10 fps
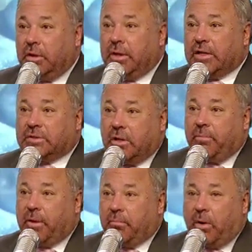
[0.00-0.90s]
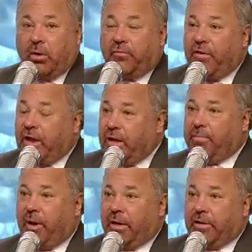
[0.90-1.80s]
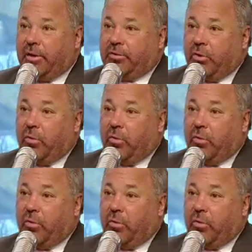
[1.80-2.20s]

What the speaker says: That's going to be a motive for anybody to do.